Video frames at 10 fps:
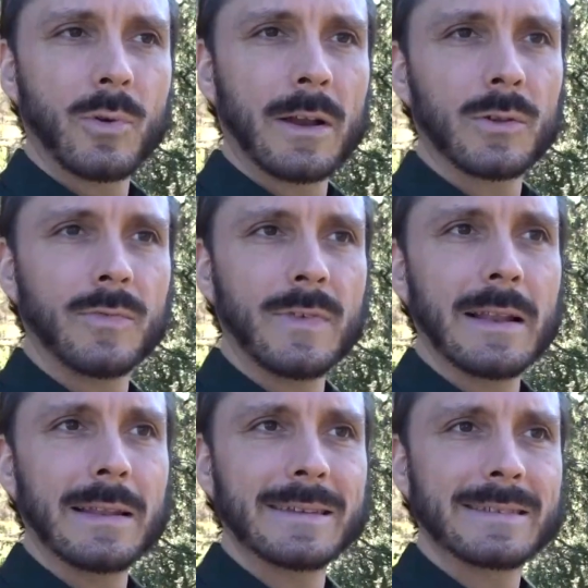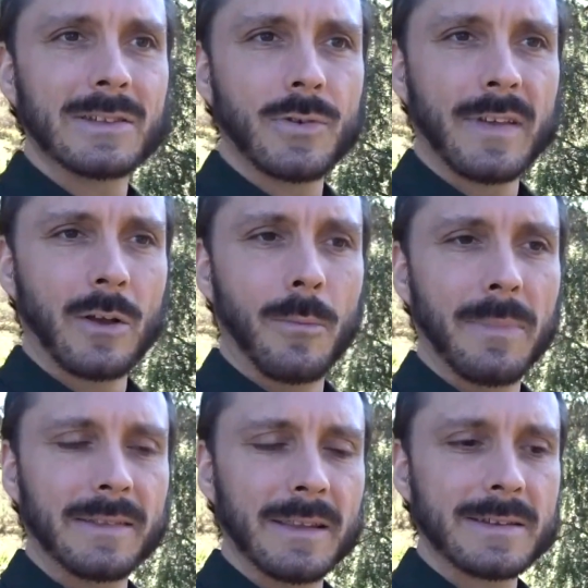you cannot feel the sense of
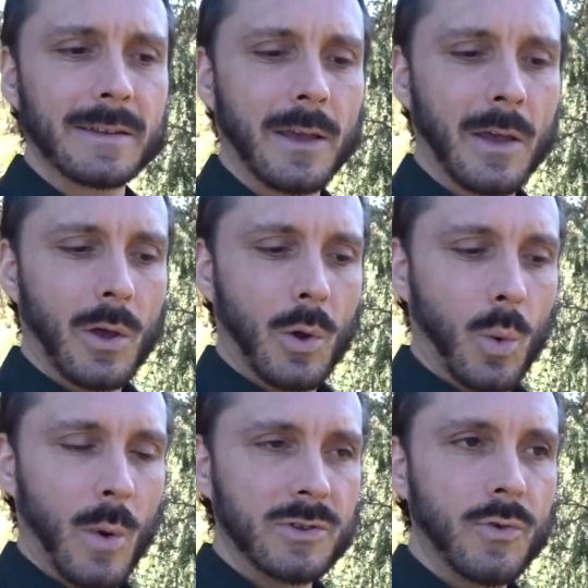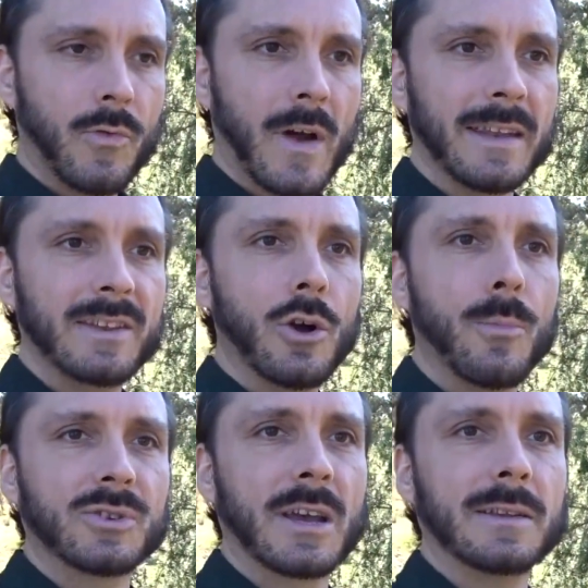incompleteness when you find the
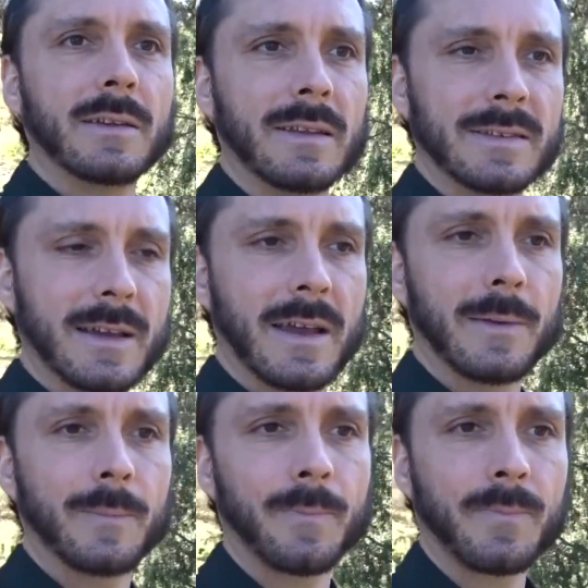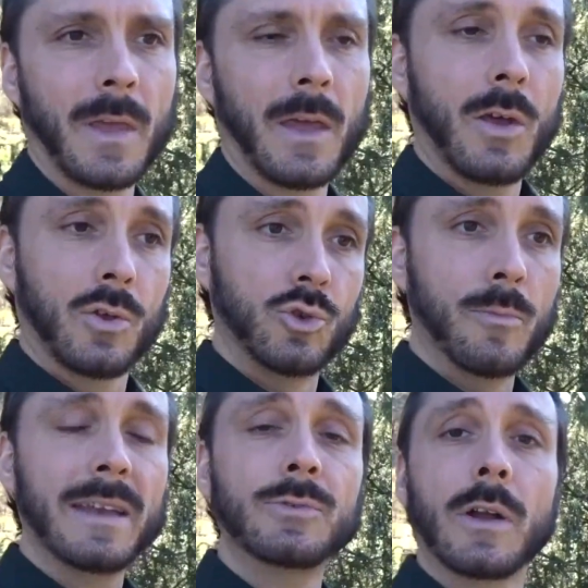opposite inside. You
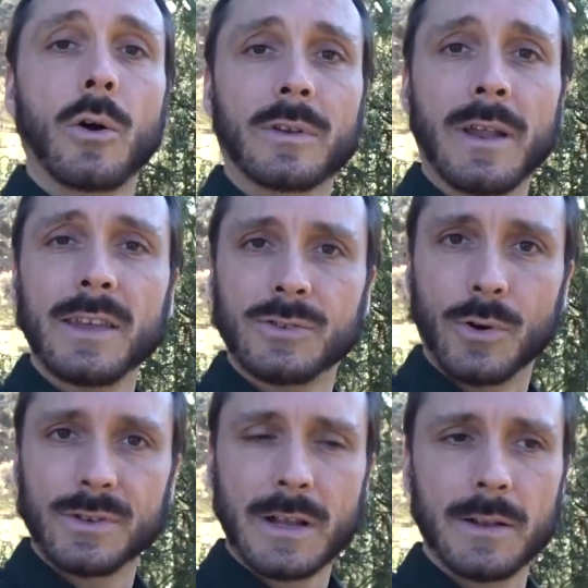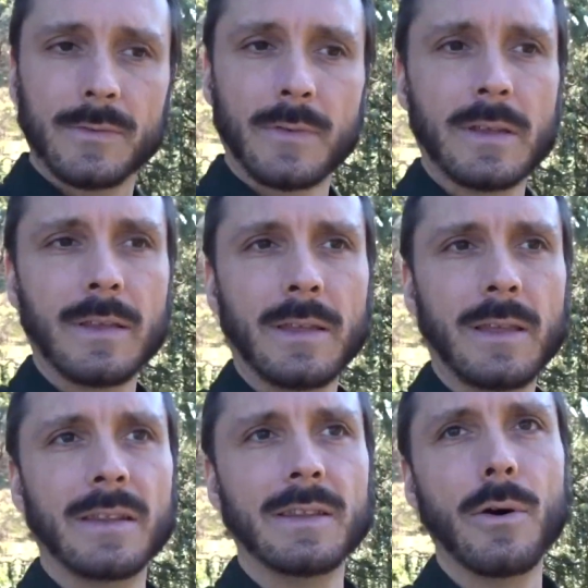might recognize yourself
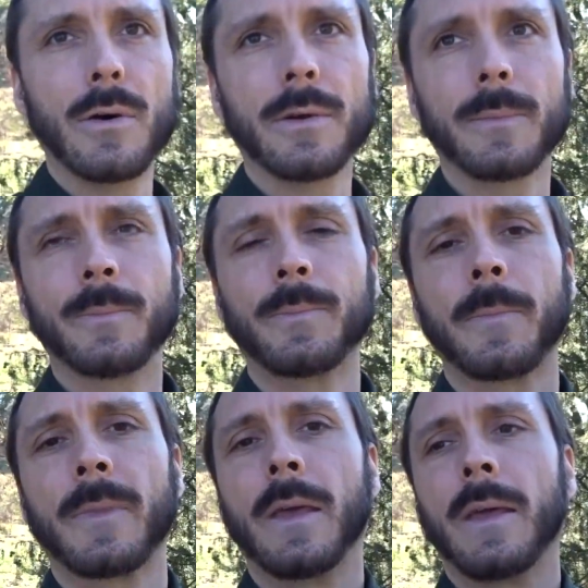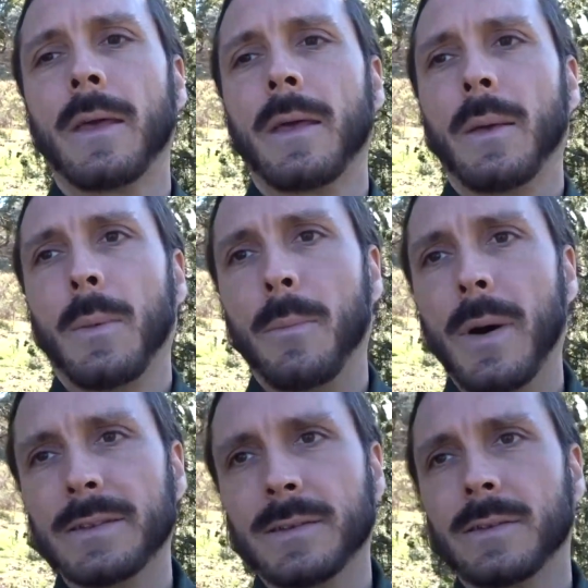in the other,
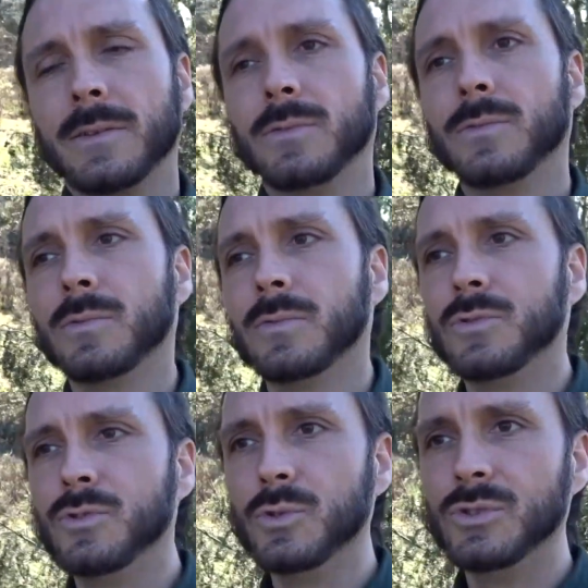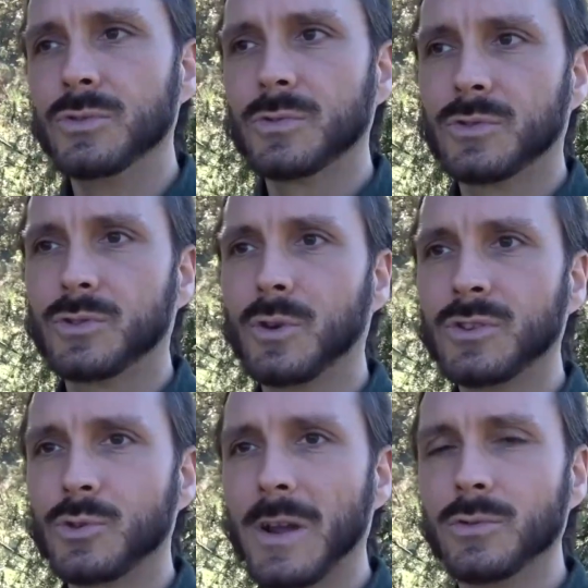but you
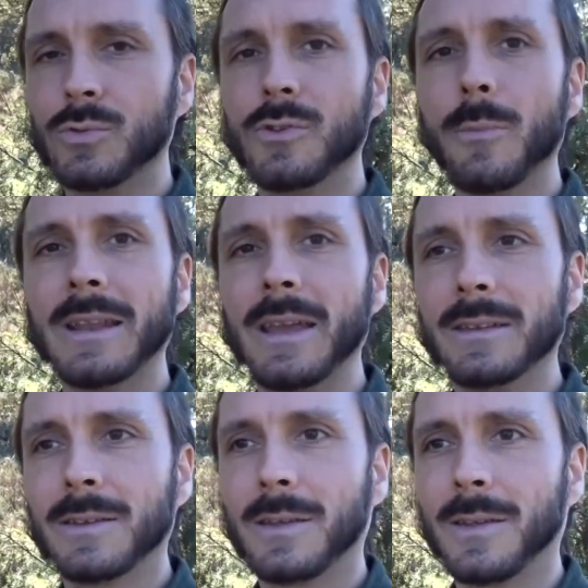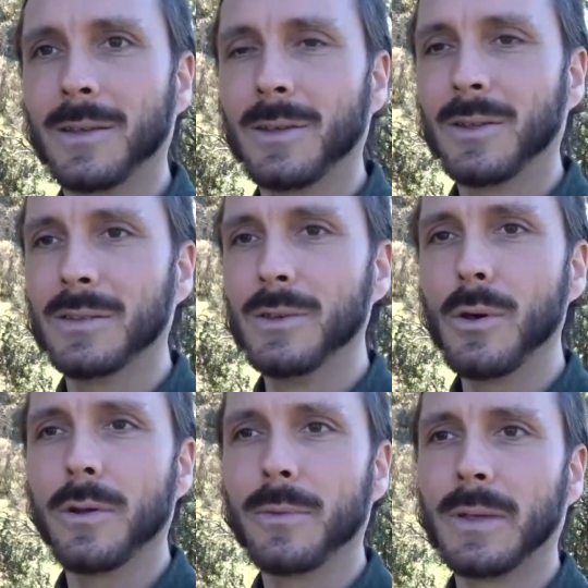don't try to dominate the
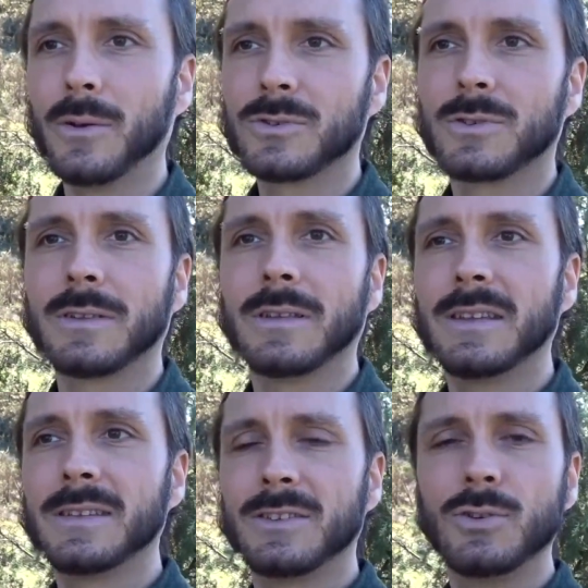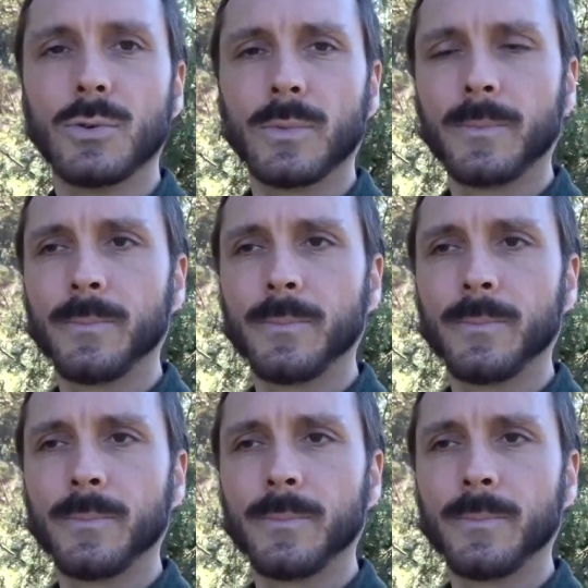other because it's you.